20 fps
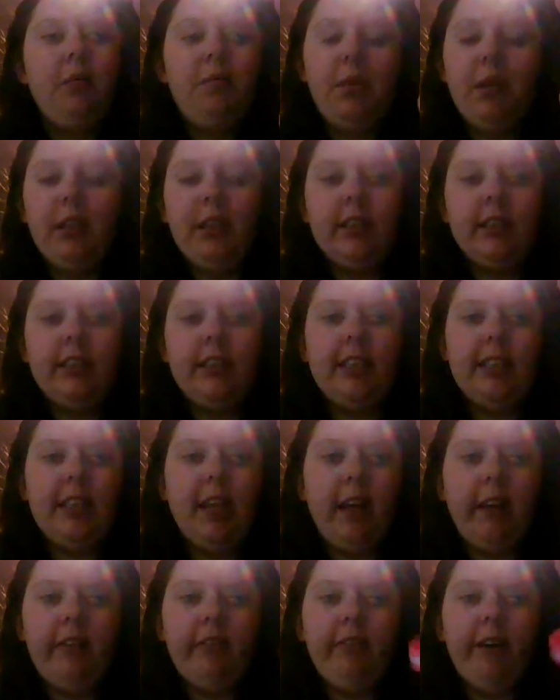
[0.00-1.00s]
because this
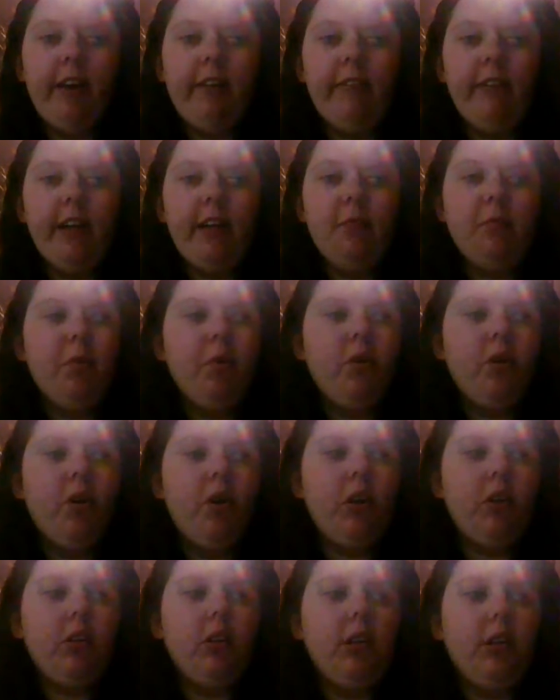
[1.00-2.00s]
has very
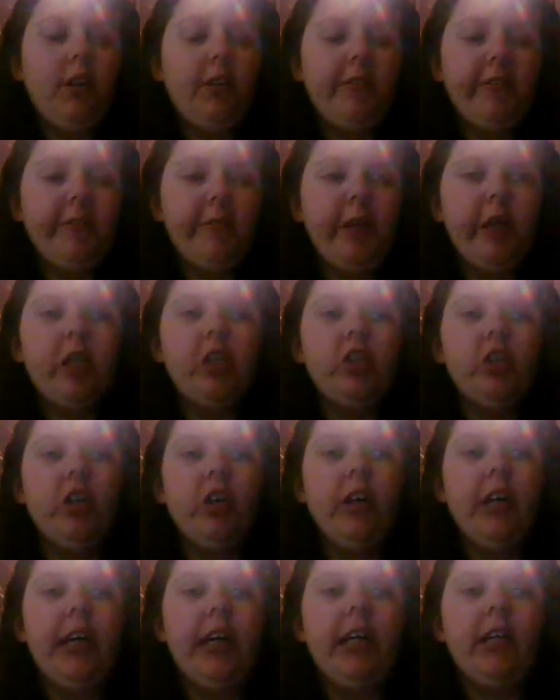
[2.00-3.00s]
important information
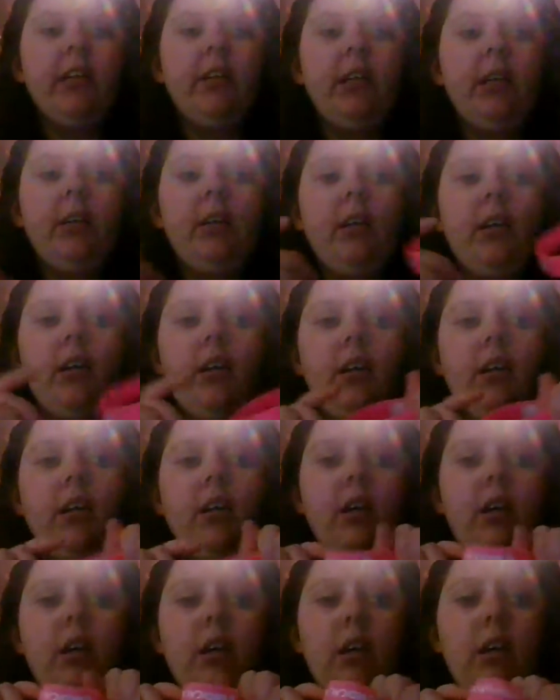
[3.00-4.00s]
on it.
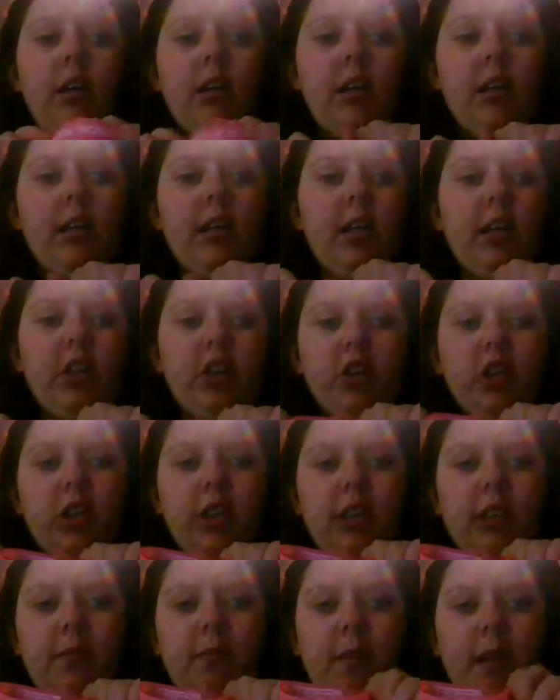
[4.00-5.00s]
It
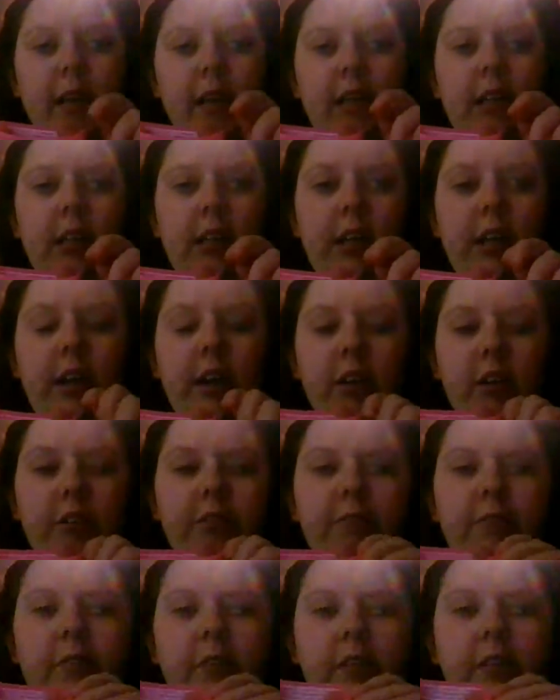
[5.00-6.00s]
just says medical alert on the
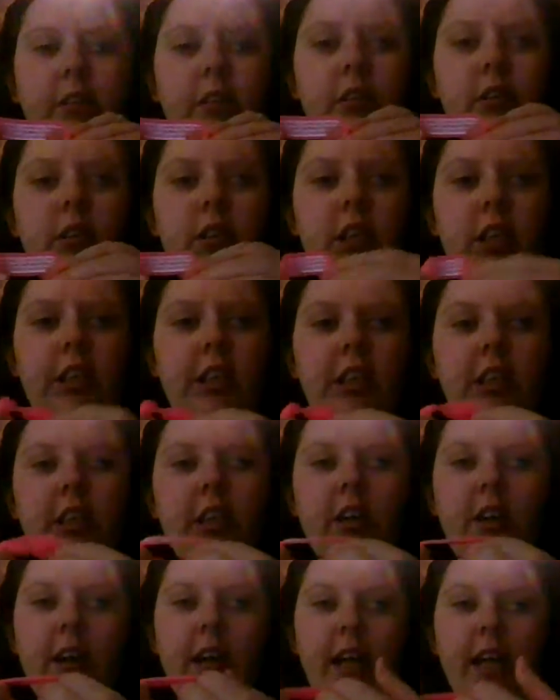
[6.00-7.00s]
front. You
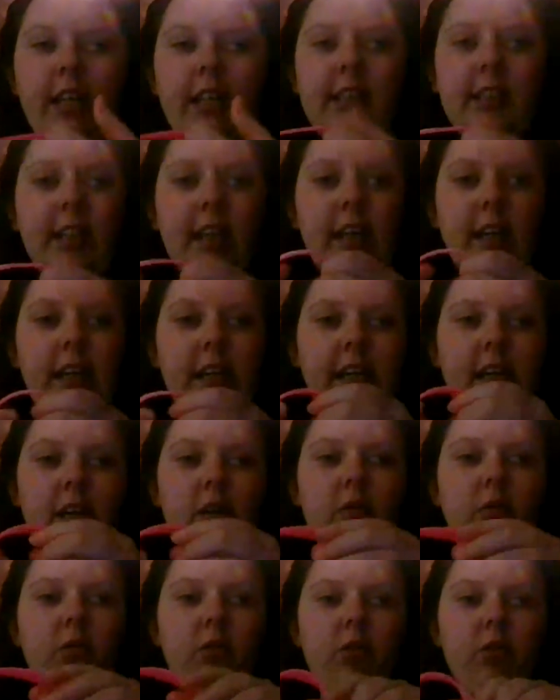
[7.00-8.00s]
turn it inside
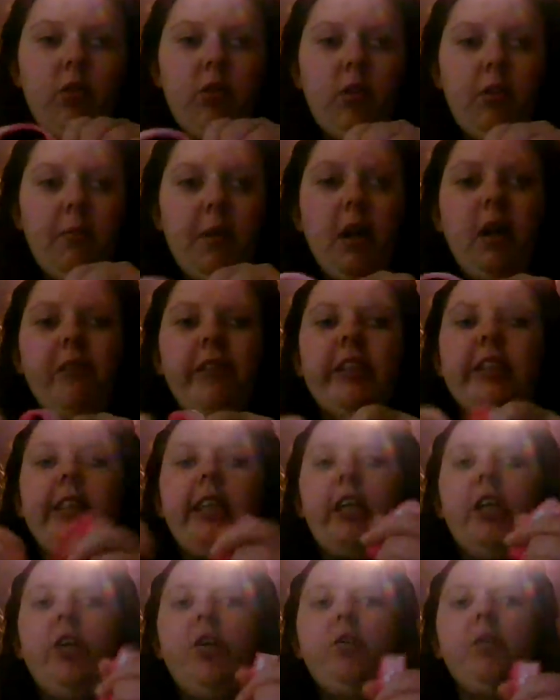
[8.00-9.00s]
out. I mean,
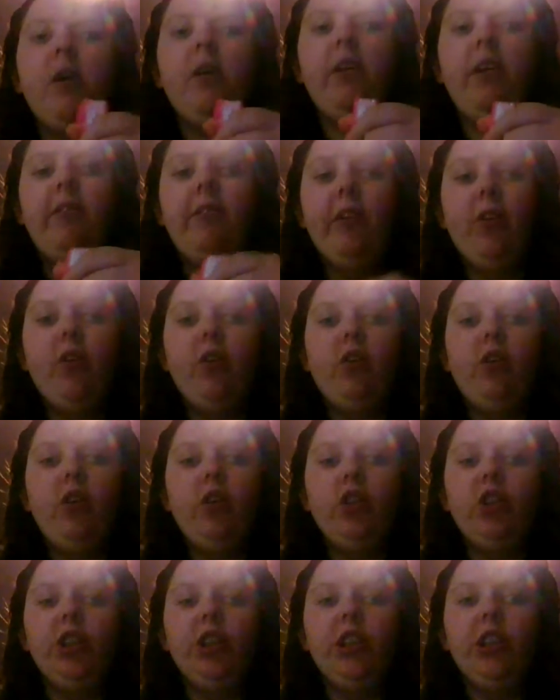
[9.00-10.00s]
obviously you won't if you're
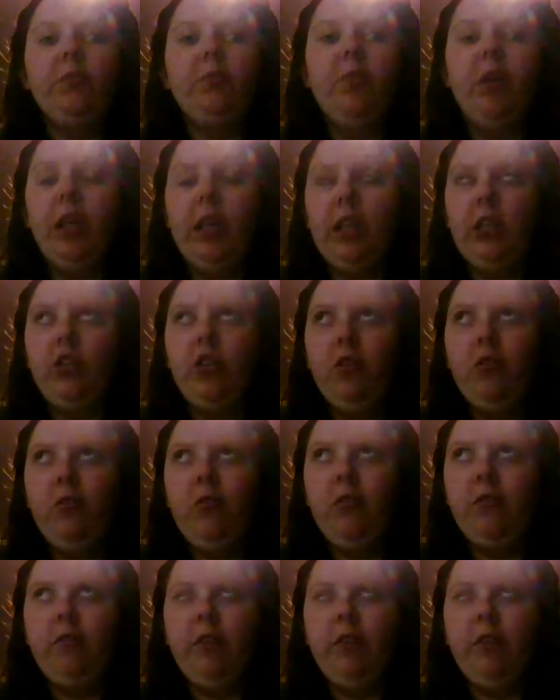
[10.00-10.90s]
unconscious, but it's good for